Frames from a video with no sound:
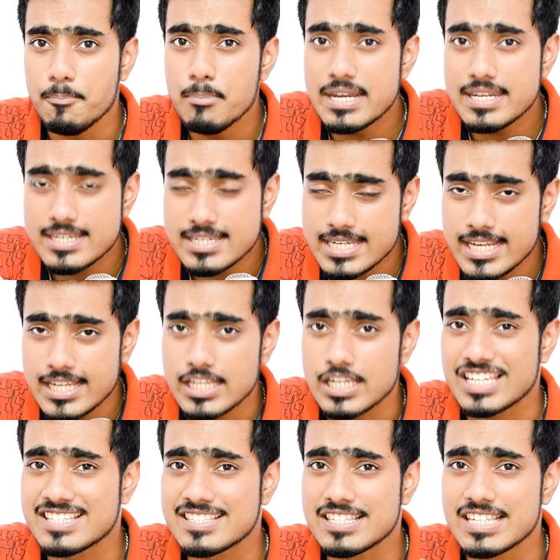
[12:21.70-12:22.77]

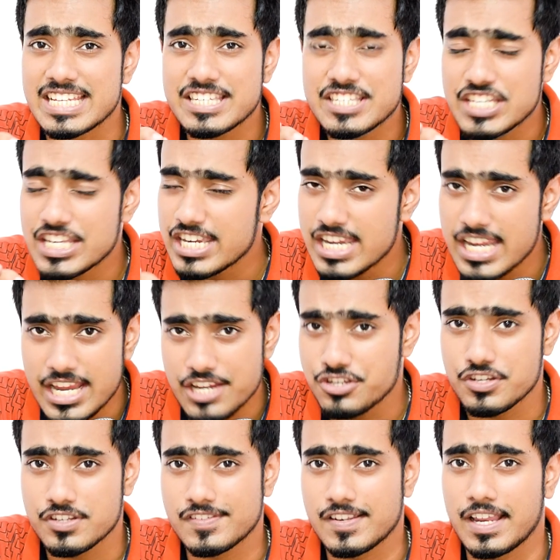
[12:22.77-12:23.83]
meticulously,
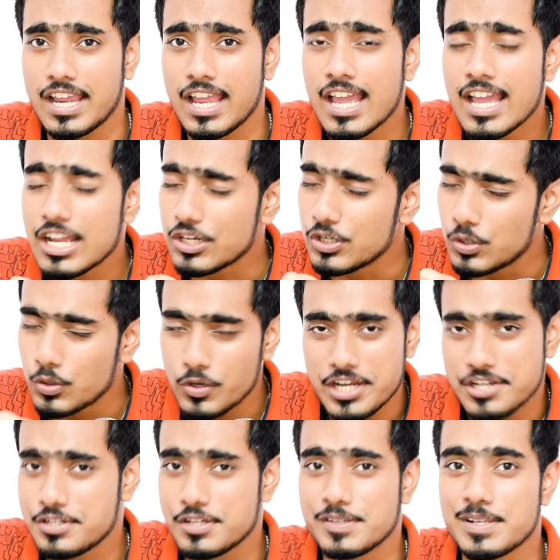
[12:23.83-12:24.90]
tenaciously,
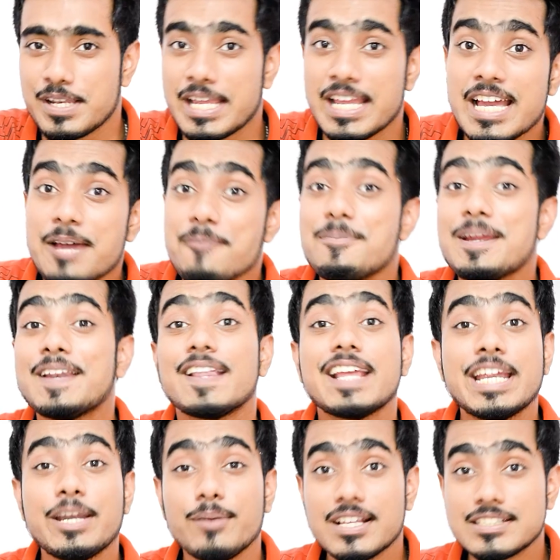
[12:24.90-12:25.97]
graciously paint
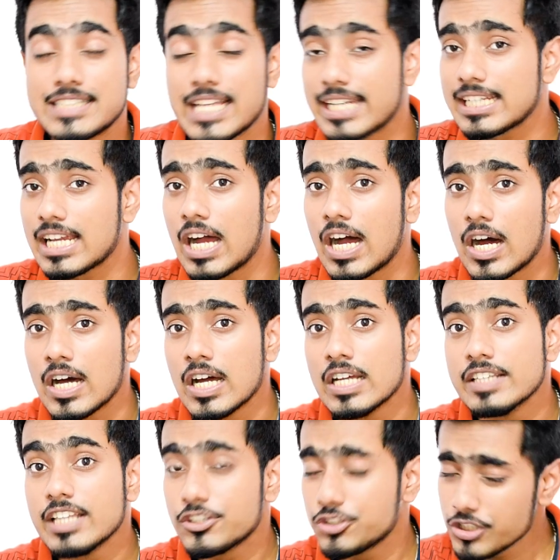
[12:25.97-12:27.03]
the areas that are
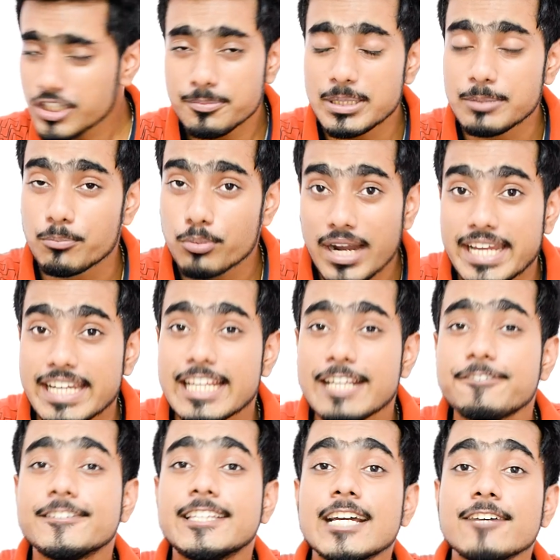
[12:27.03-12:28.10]
that should have been bright
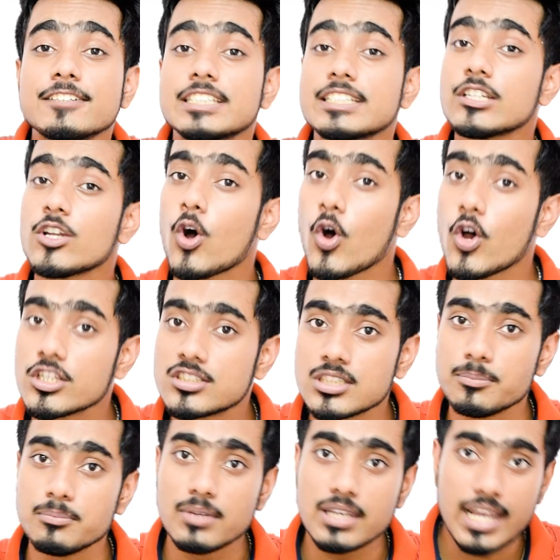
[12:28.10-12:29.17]
if there was an
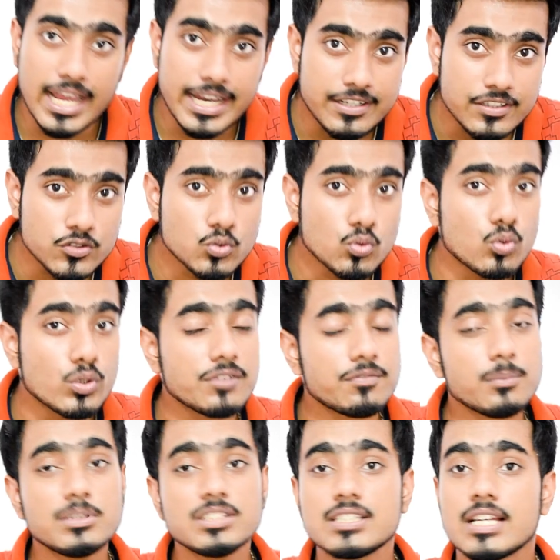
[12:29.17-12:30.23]
awesome light throwing
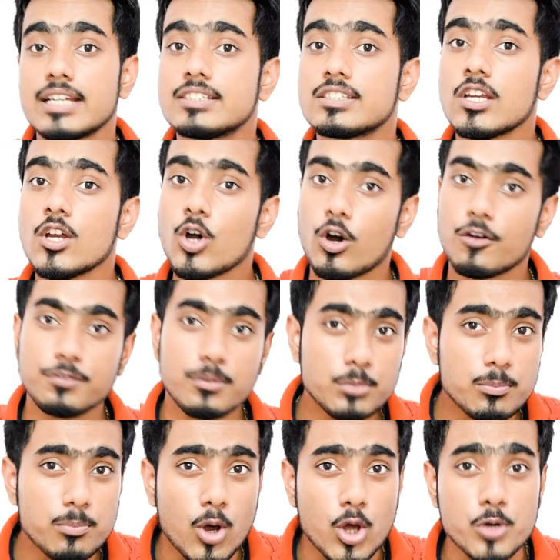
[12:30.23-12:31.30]
from the sides or from
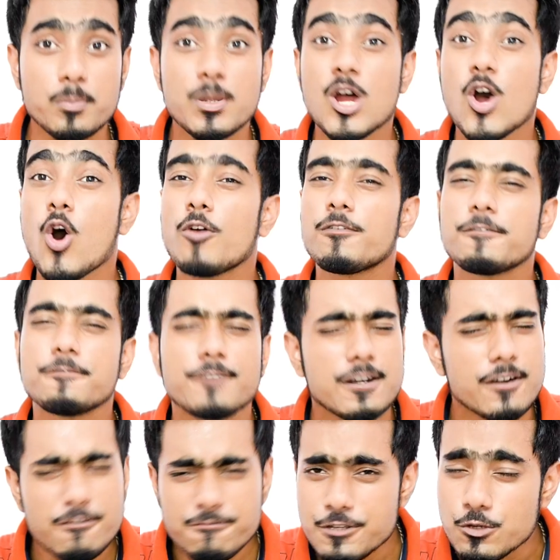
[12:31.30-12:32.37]
the bottom or from
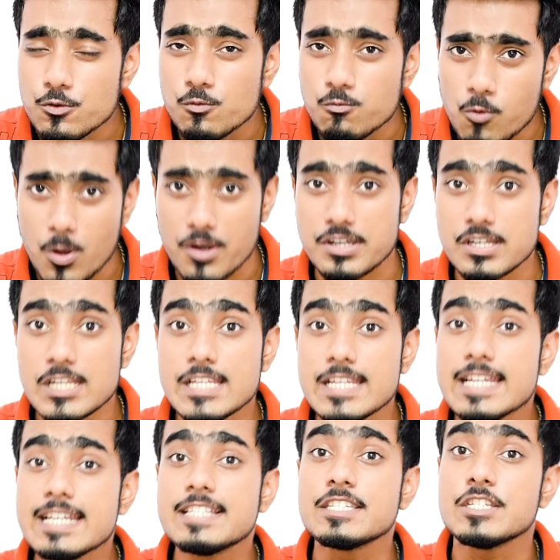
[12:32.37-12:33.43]
wherever you want.
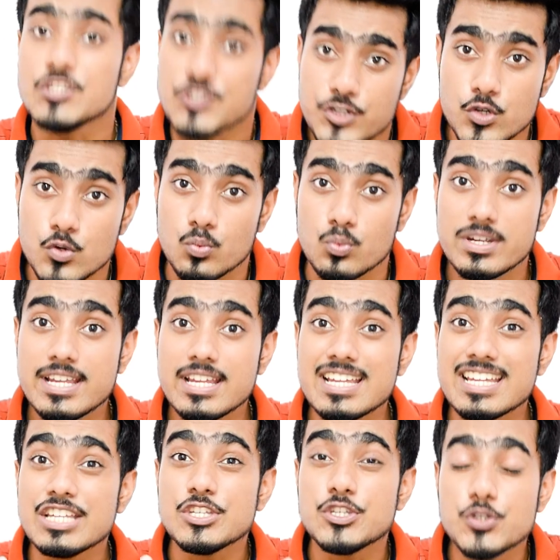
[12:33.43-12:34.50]
It's you.
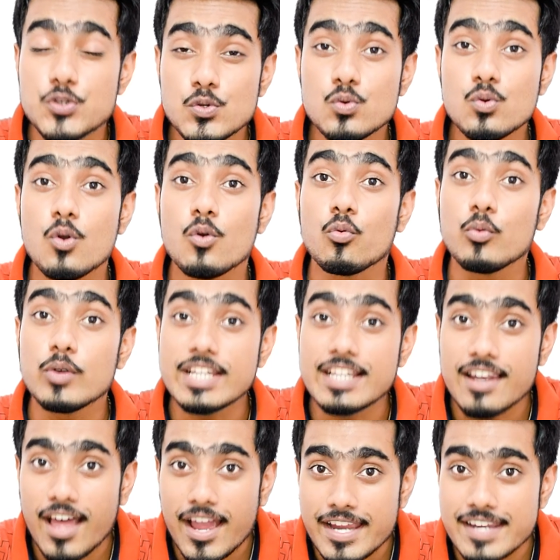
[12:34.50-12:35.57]
You
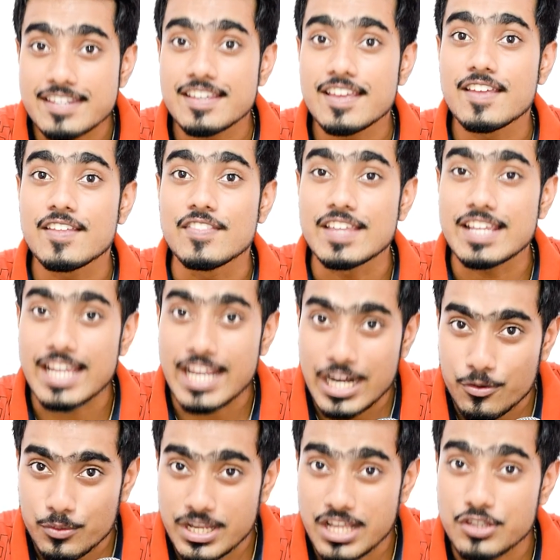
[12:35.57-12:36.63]
relight the
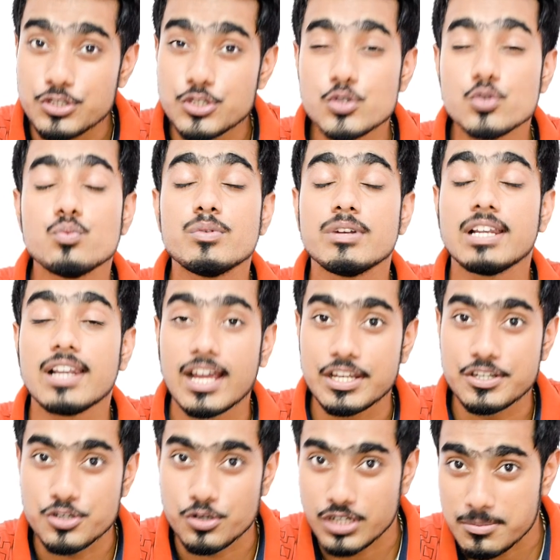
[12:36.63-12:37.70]
area. You
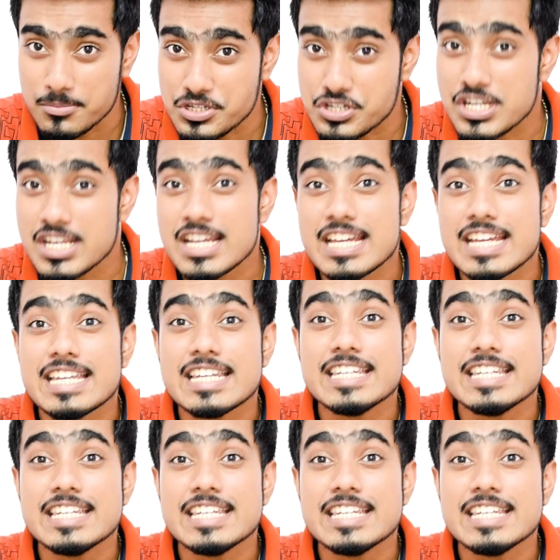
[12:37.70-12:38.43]
relight your image.